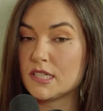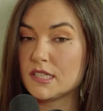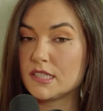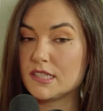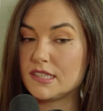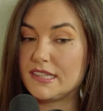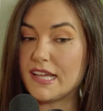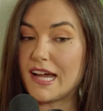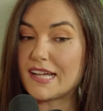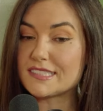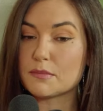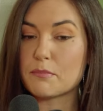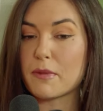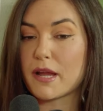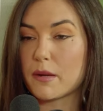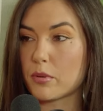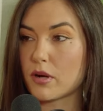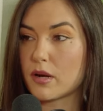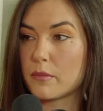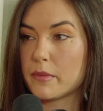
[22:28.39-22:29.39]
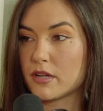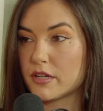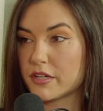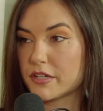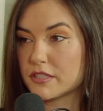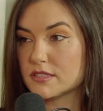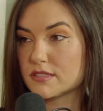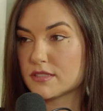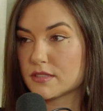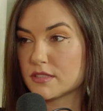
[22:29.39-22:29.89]
That's my primary
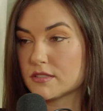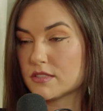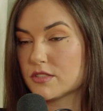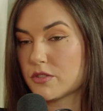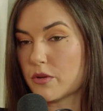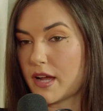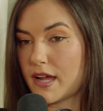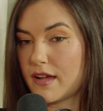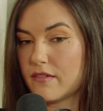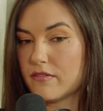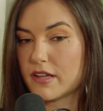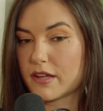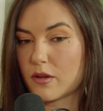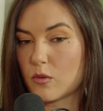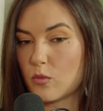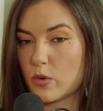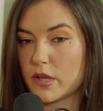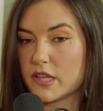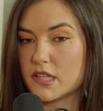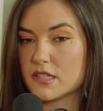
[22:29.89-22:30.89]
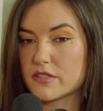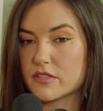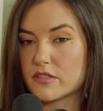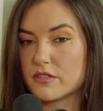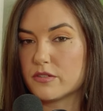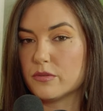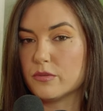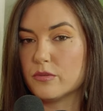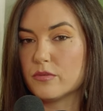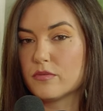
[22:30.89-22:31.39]
concern. So I have like ways
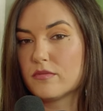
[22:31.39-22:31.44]
to